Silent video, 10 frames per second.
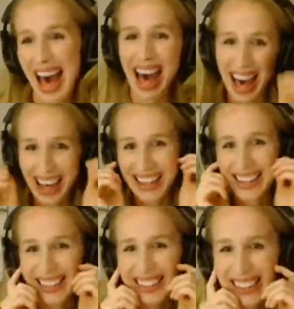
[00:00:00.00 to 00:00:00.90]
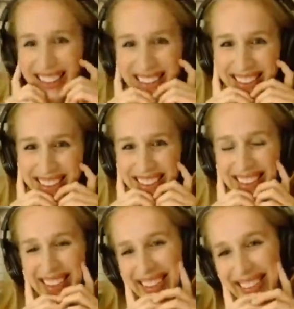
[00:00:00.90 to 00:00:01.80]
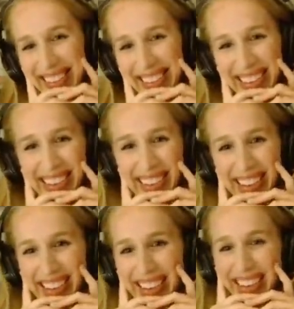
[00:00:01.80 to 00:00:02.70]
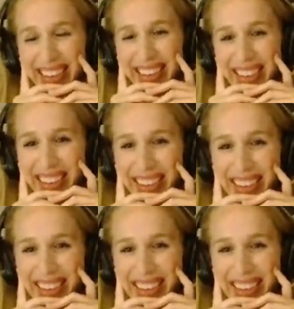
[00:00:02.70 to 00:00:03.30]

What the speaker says: (not speaking)